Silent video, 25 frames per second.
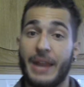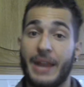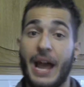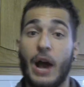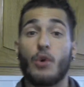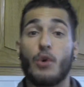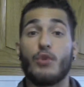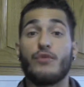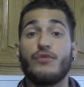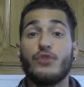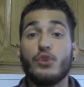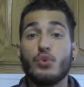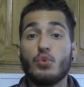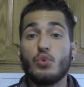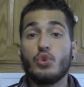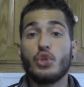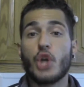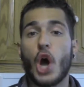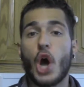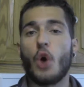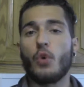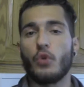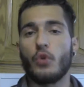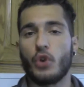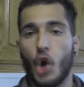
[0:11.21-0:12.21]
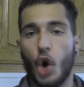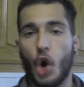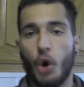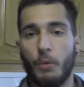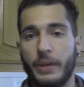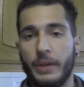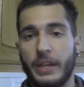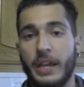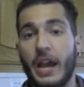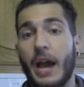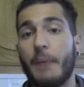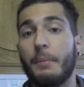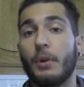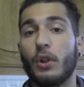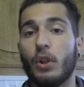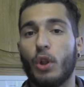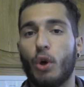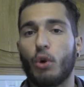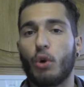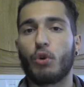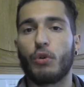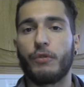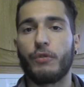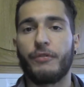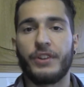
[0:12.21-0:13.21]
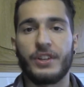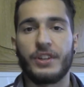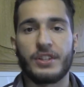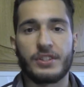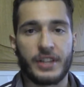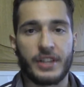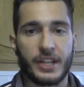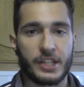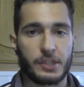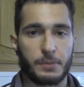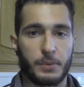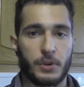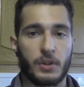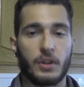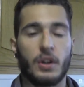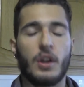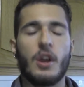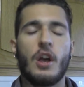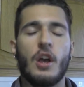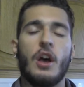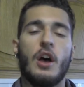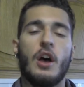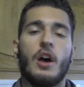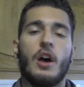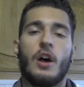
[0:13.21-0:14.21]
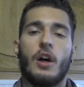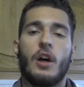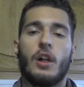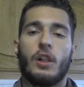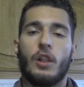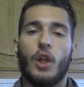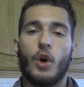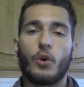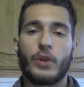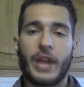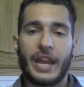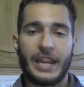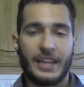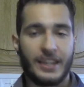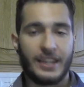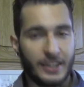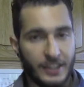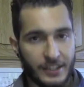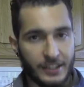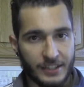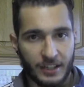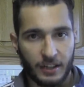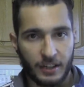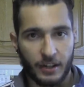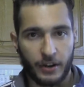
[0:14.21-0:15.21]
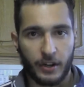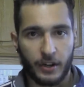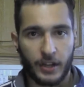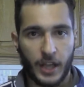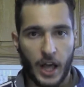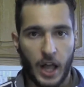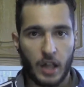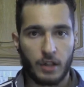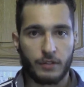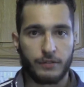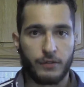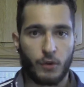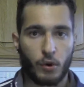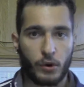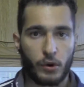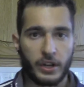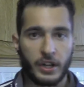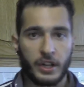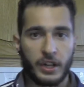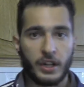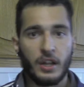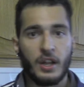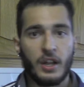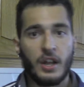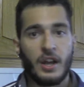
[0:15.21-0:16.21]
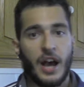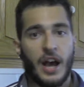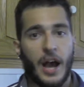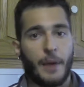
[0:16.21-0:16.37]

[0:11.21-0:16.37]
Now, if you don't know me, I'm a local fitness expert located in Tulare, California.